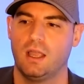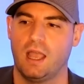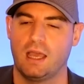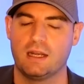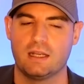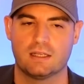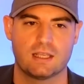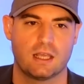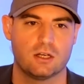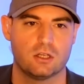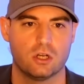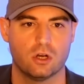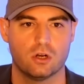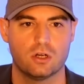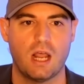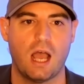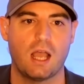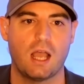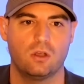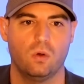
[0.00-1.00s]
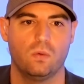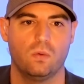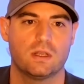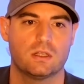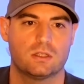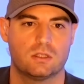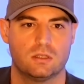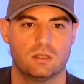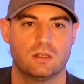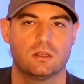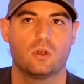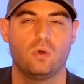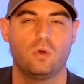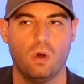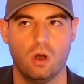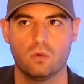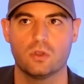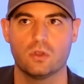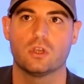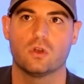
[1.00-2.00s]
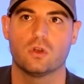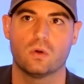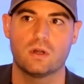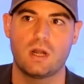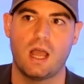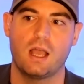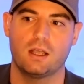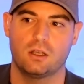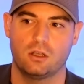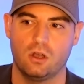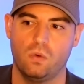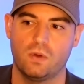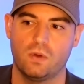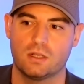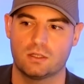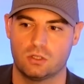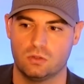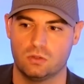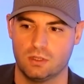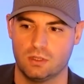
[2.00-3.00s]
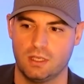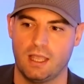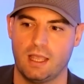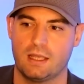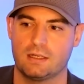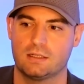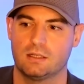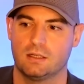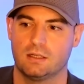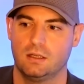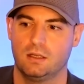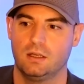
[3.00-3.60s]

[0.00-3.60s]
And he said, you're not going to, quote, you're not going to get